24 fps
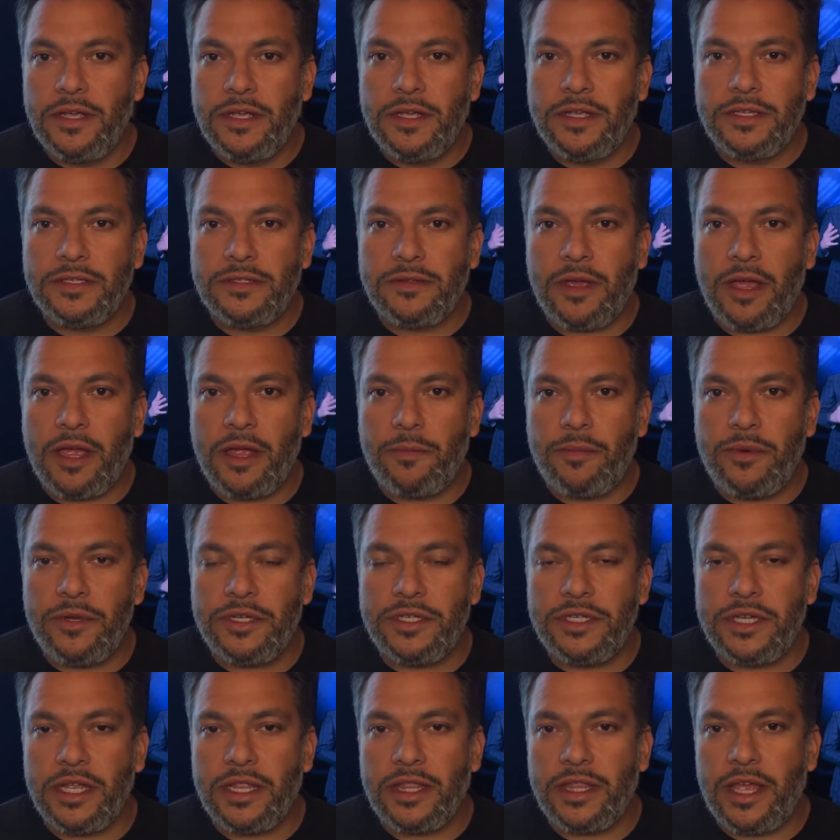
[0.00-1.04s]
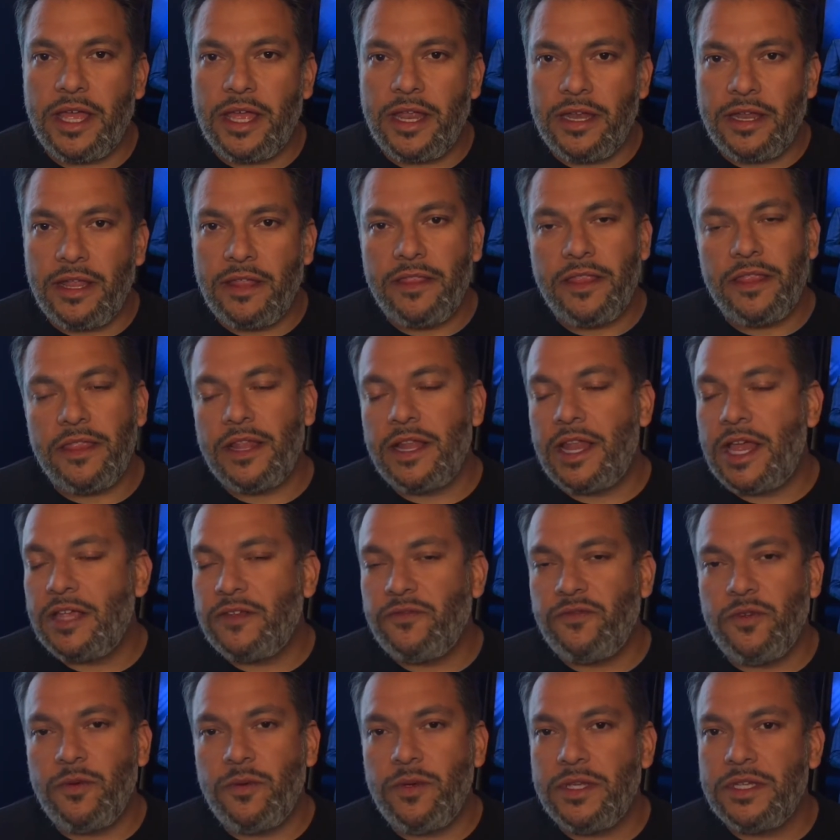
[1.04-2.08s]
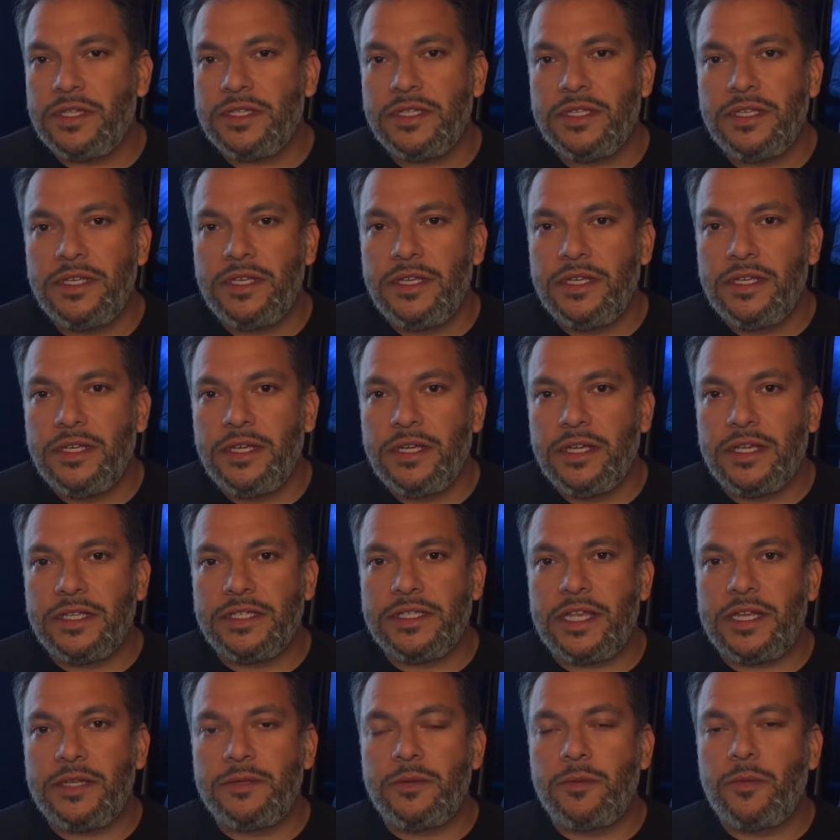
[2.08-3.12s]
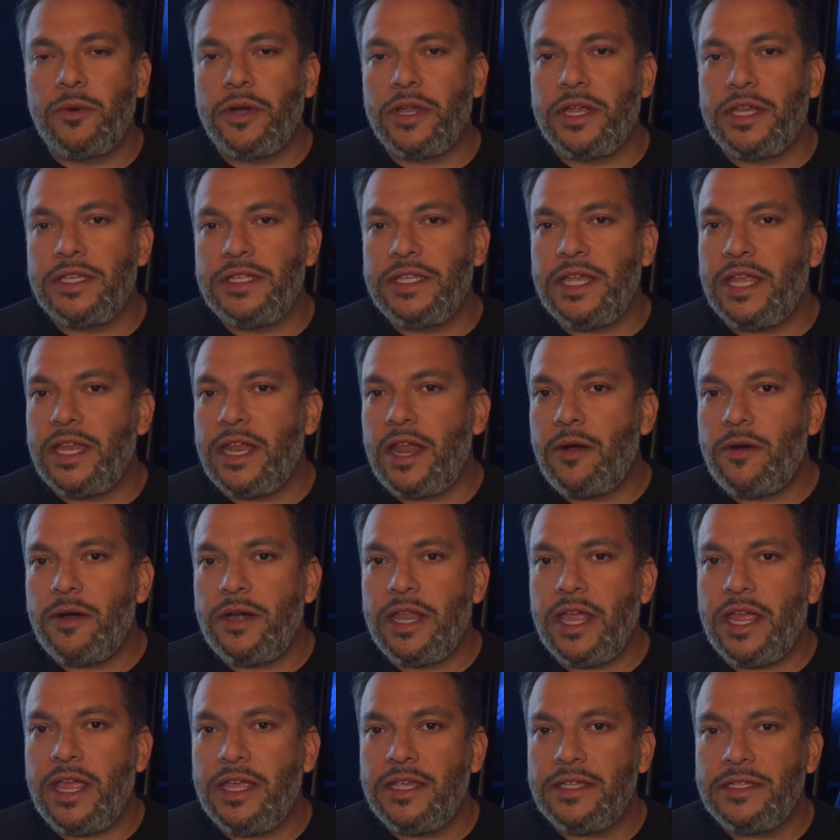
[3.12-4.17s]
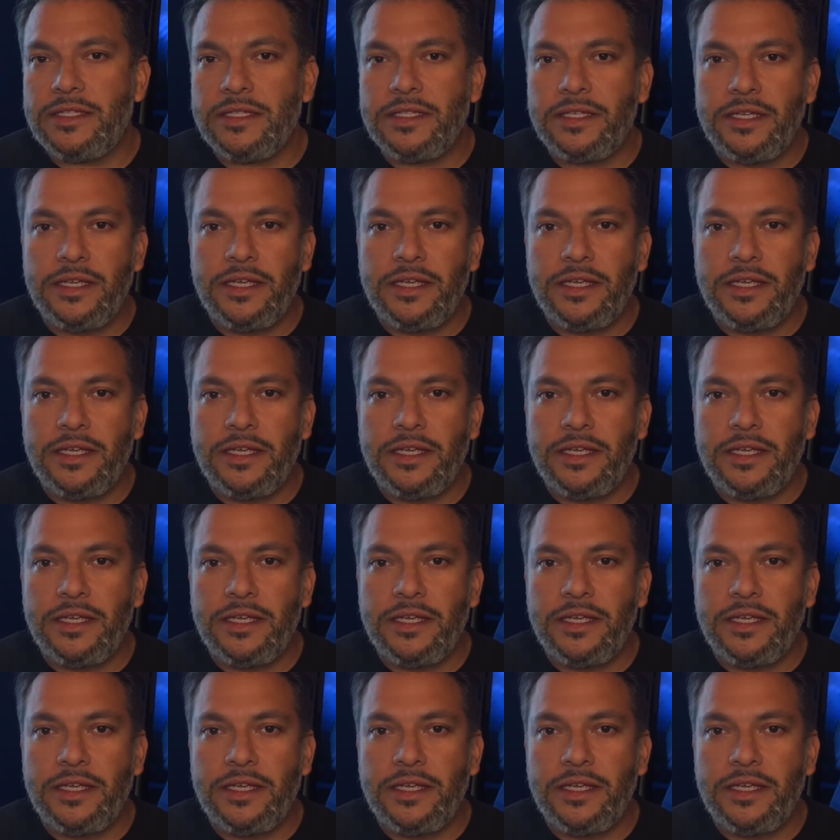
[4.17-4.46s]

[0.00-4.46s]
So I appreciate that. And then the last few weeks, Cassandra's been working 10-hour days.